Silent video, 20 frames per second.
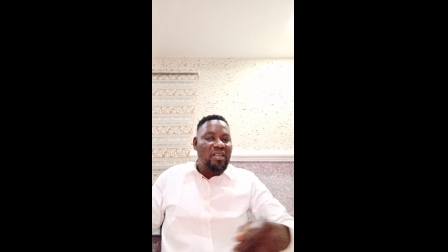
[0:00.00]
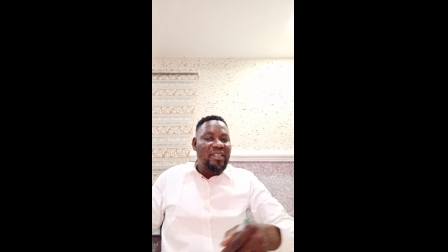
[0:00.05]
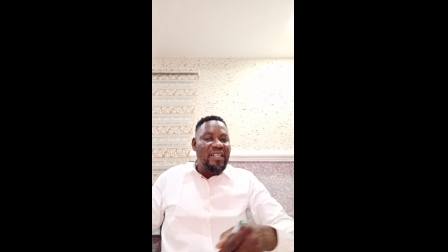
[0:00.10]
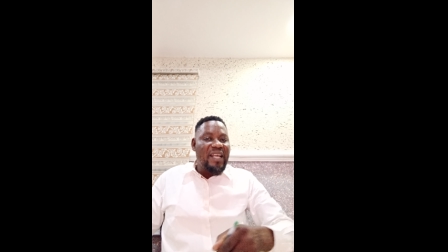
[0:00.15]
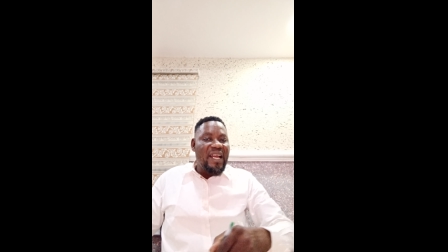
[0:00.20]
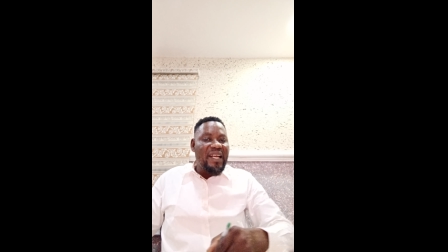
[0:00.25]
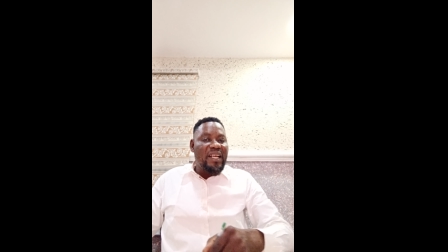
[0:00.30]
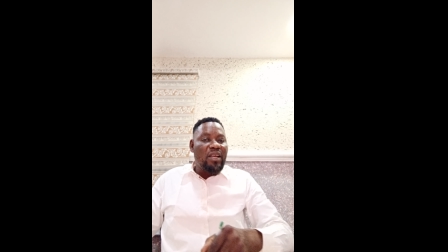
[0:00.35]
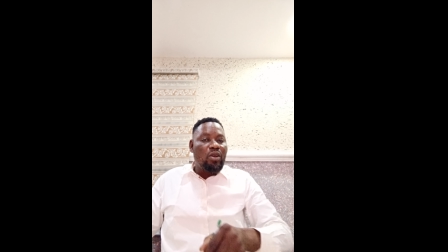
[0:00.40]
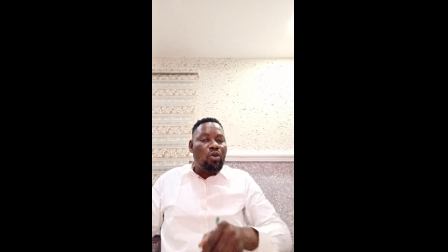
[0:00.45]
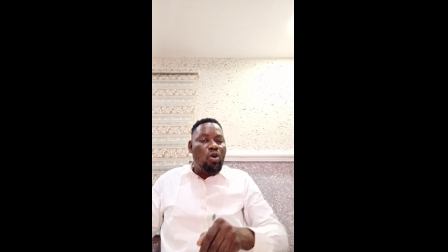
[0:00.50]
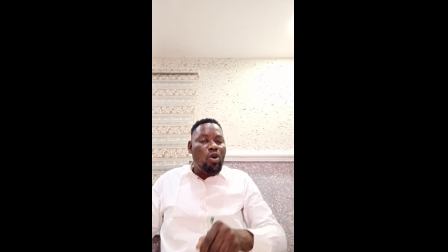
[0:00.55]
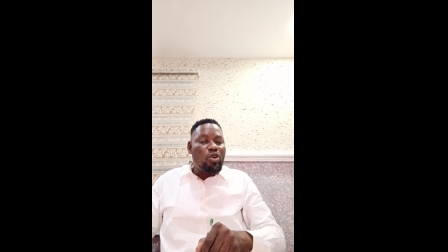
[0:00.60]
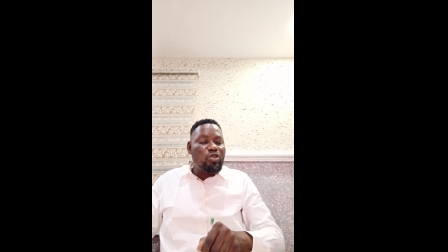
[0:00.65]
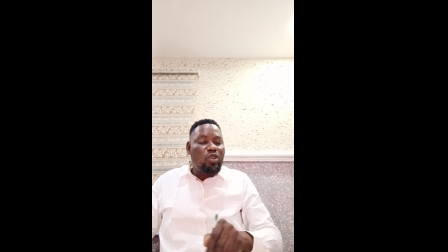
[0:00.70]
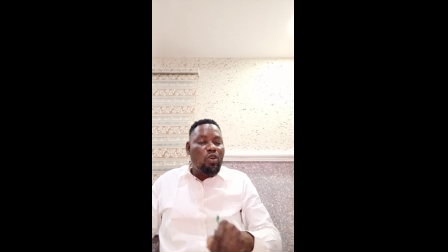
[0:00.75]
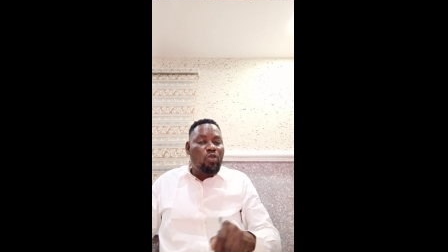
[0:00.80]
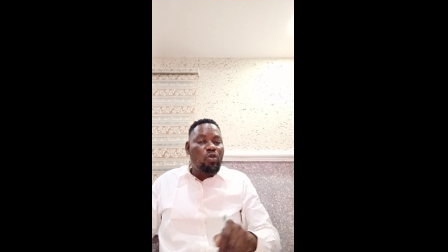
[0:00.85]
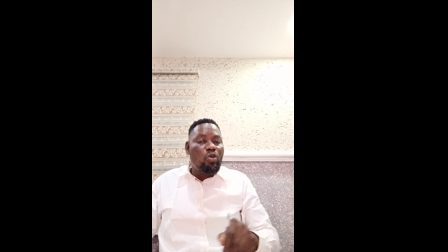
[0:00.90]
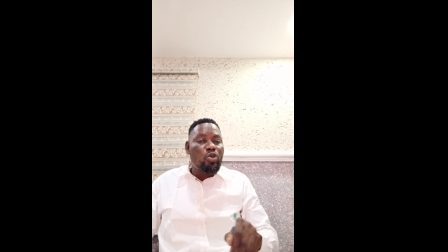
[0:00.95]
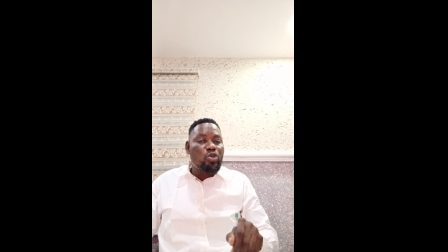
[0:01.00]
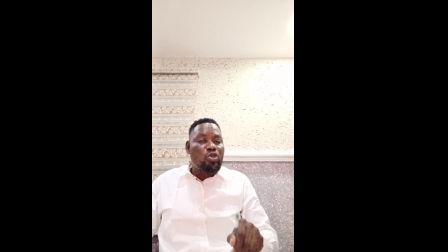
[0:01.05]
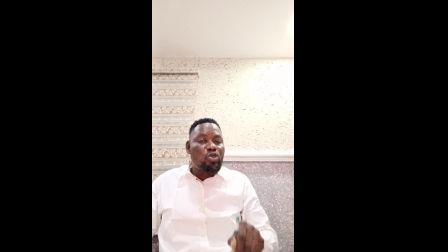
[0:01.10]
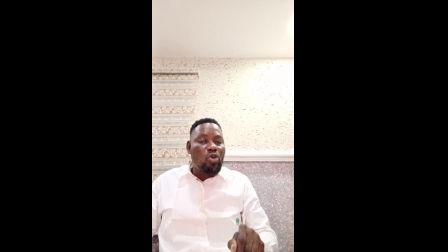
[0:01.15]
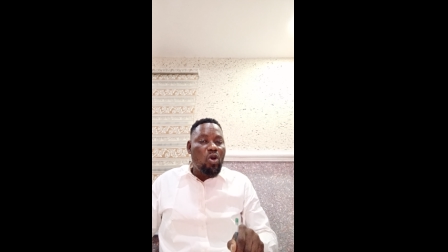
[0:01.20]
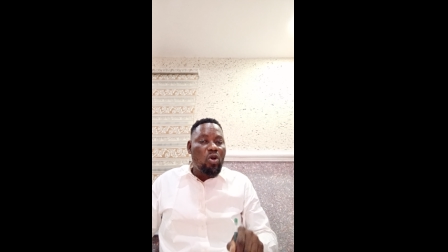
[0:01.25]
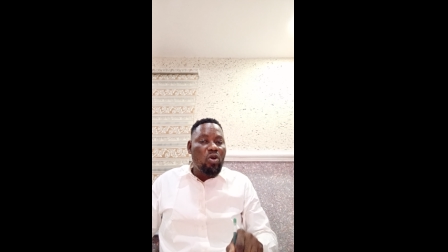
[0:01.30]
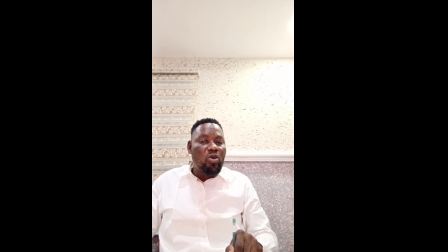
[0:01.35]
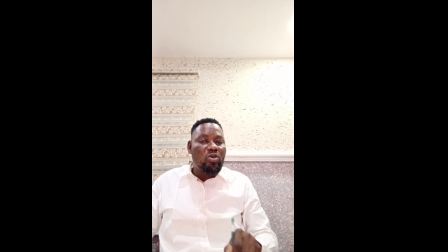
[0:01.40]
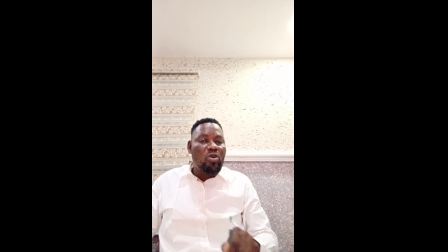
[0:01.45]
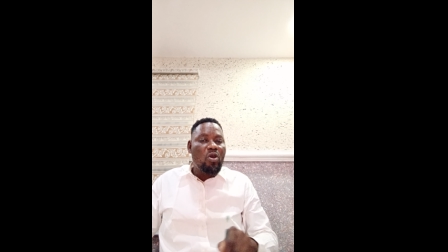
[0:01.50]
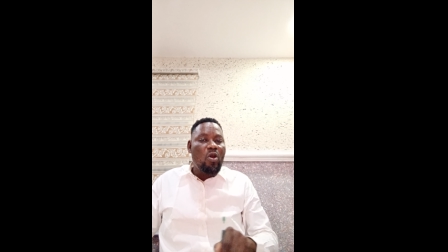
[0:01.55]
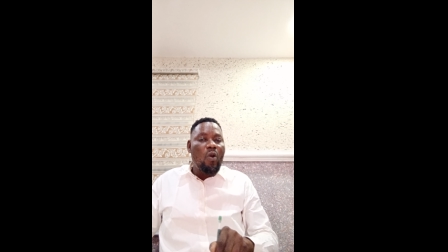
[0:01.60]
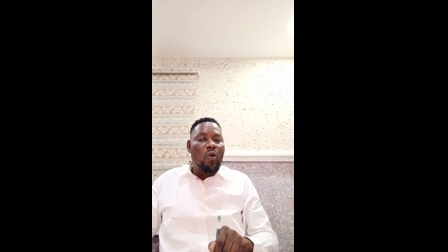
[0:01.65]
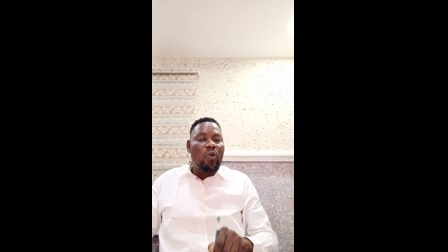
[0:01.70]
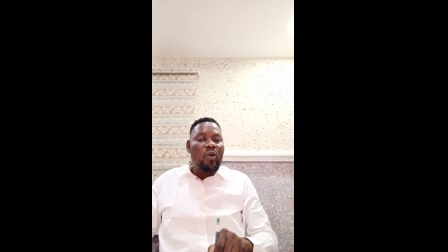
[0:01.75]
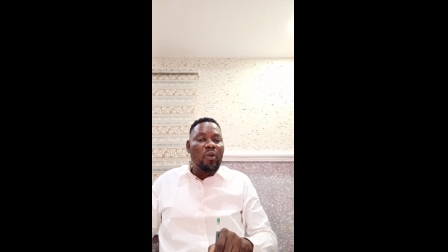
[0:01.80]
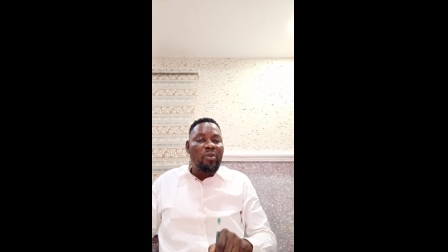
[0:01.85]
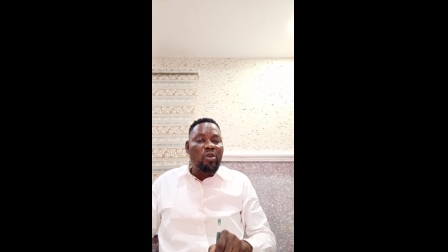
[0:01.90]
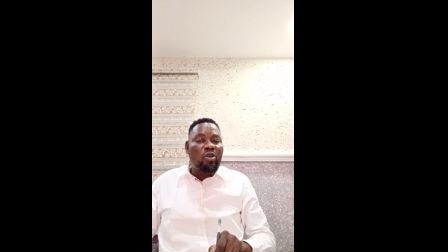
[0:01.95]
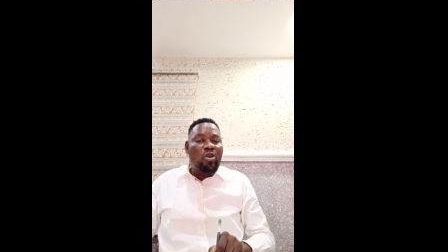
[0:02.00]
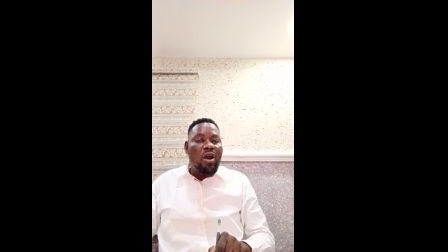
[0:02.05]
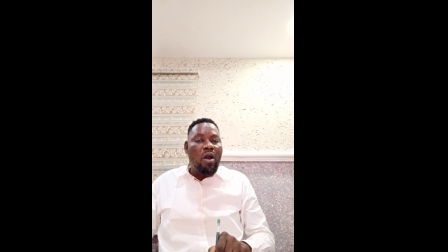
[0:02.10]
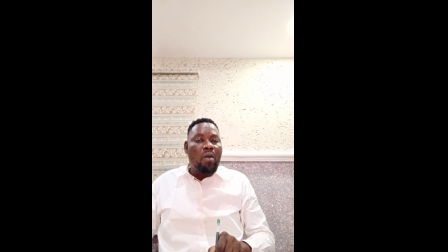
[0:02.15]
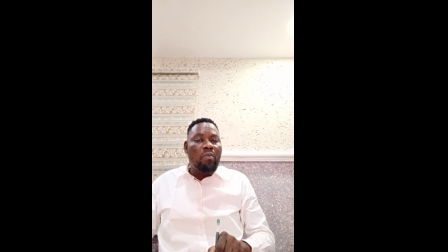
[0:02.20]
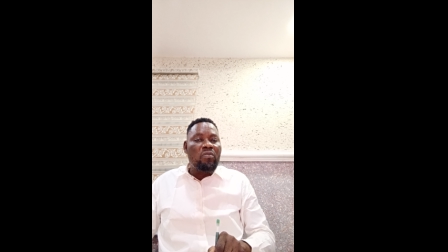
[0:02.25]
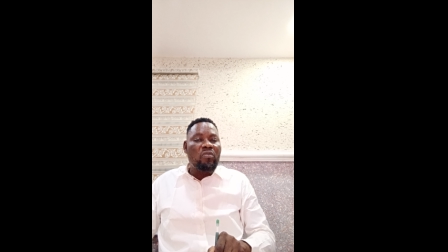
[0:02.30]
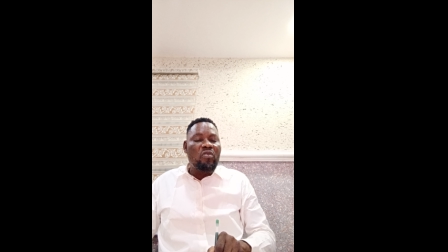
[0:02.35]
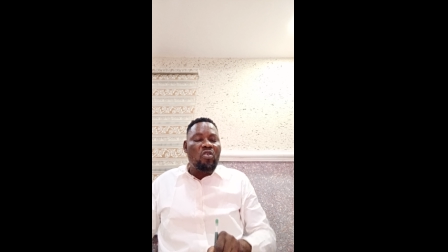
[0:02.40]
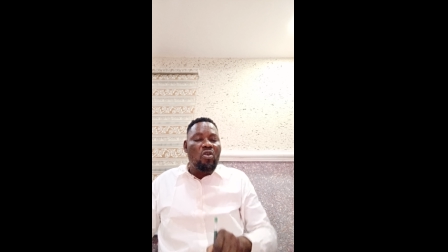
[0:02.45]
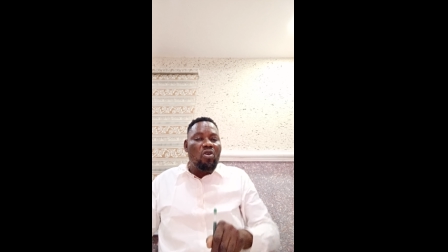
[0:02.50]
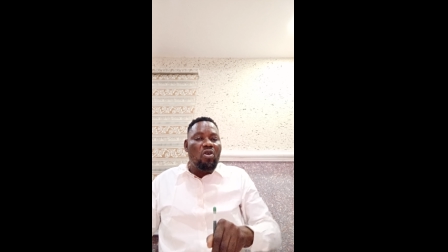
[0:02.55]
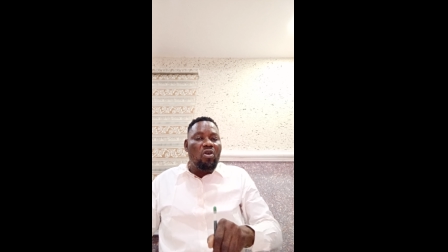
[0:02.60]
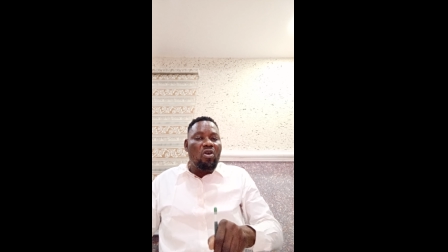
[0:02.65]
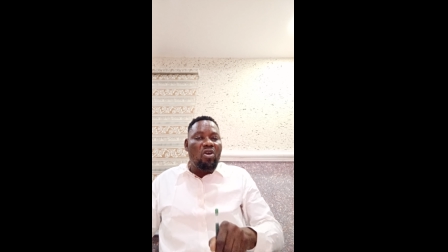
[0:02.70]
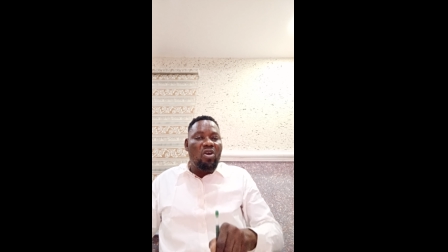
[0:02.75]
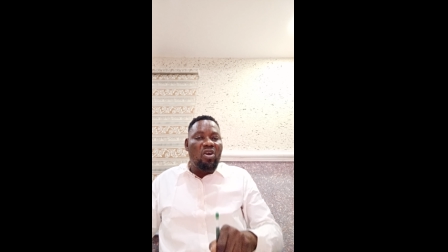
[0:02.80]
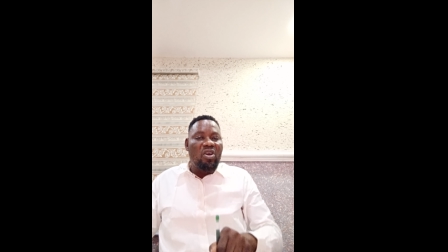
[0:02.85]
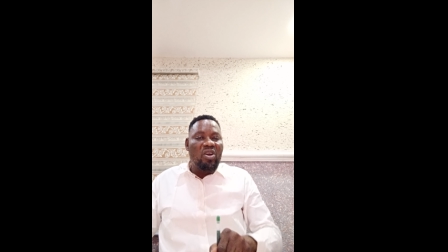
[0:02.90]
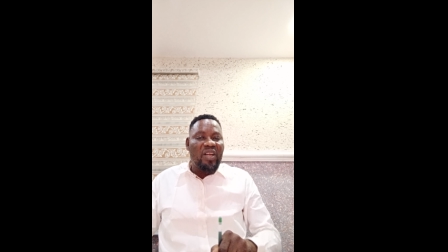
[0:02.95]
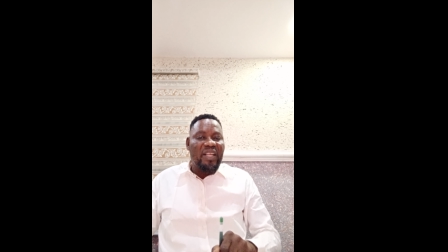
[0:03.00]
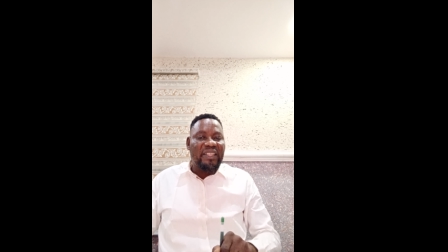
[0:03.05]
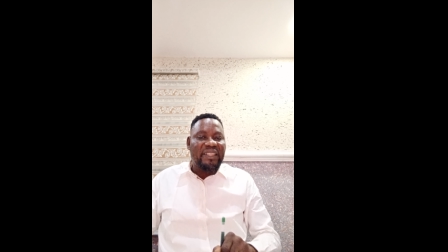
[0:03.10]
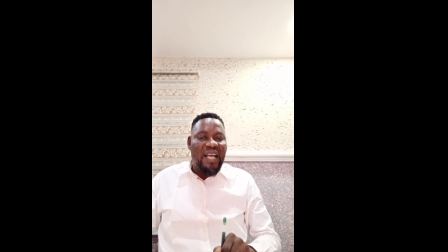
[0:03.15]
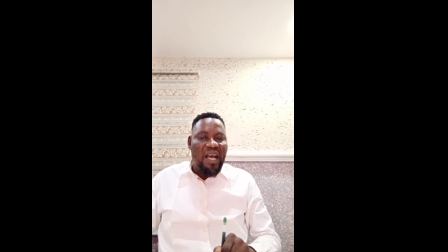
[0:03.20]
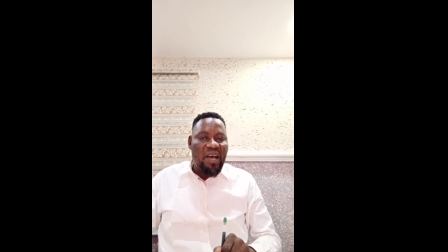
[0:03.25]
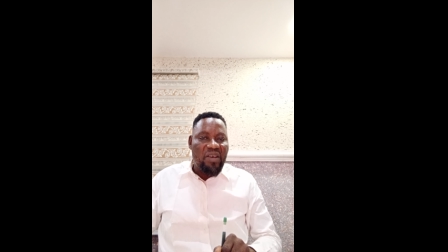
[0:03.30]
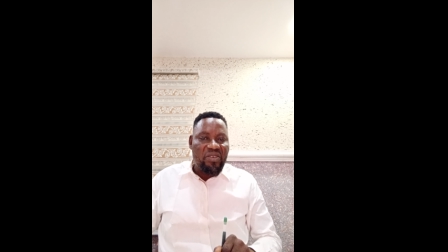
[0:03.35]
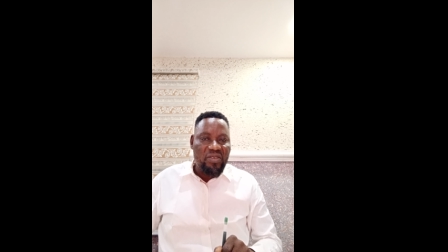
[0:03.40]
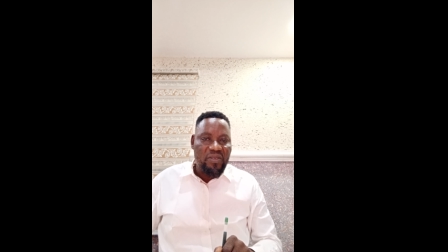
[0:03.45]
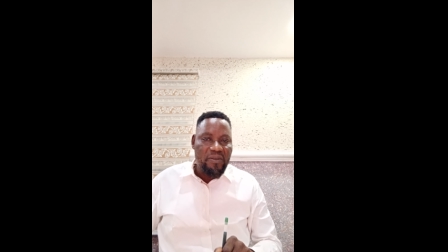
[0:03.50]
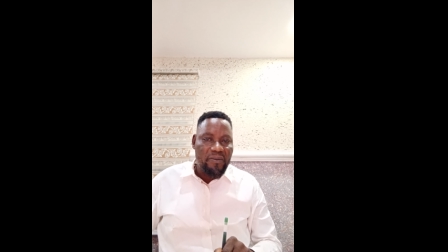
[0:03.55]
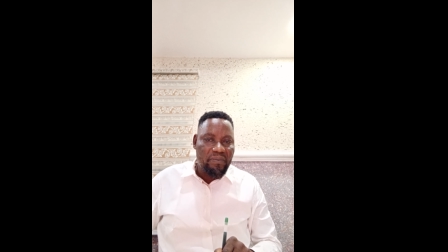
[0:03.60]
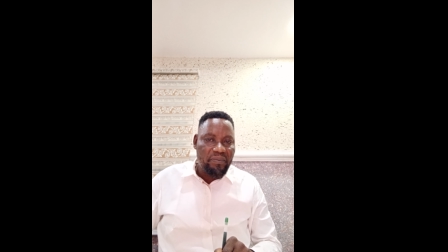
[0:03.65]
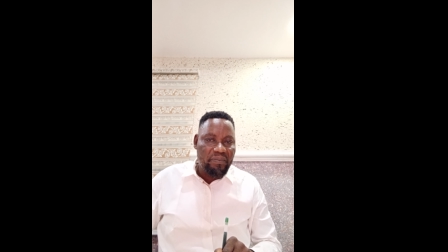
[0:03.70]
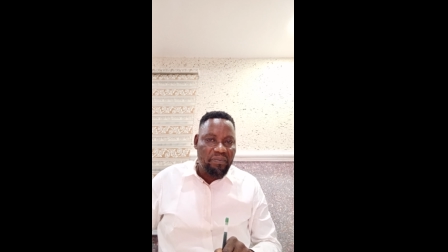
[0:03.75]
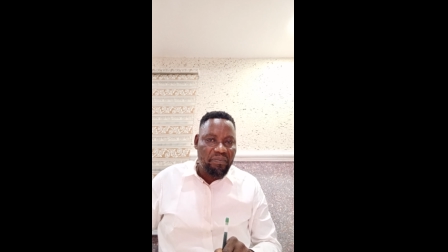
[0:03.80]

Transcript: then the cost of goods sold will become 100,000.